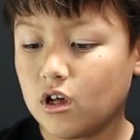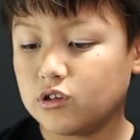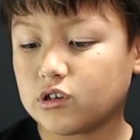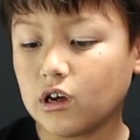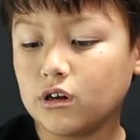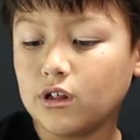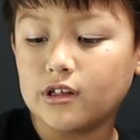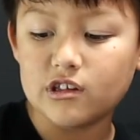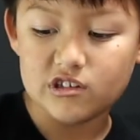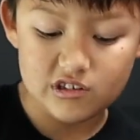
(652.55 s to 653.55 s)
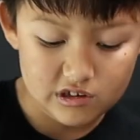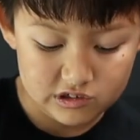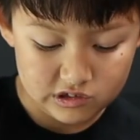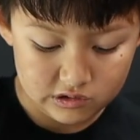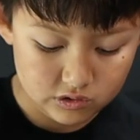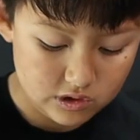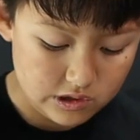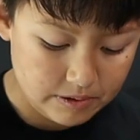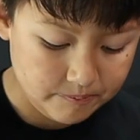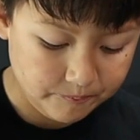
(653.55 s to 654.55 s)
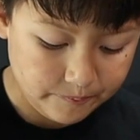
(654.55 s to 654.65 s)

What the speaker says: It's kind of like this dictionary thing.